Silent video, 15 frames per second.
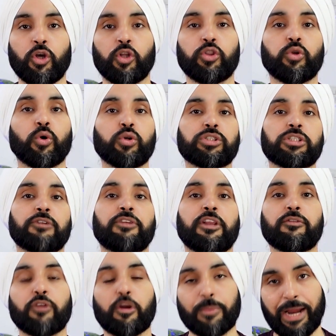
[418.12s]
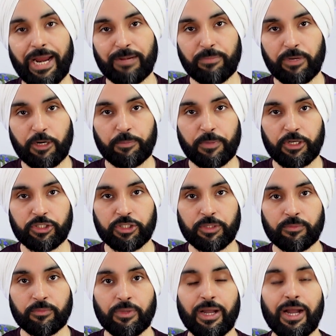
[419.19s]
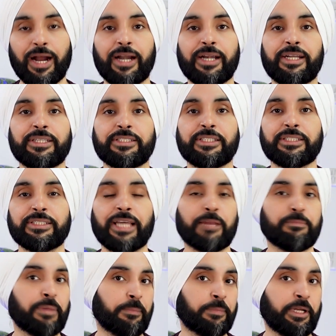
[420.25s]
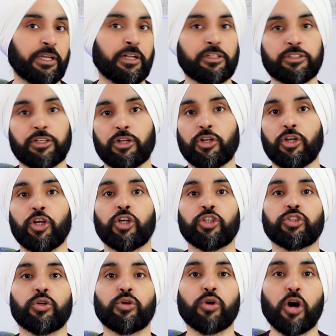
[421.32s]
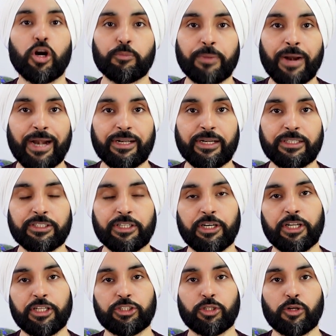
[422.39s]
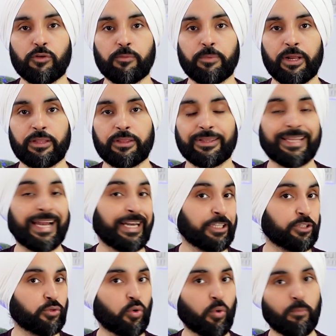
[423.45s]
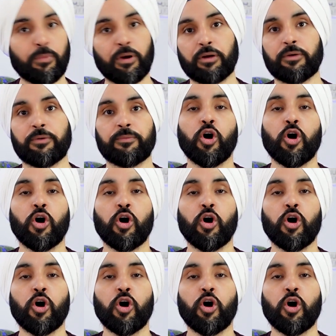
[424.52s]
Those suffering from high blood pressure, heart disease and peptic ulcer should not practice retention of breath, that is kumbhak.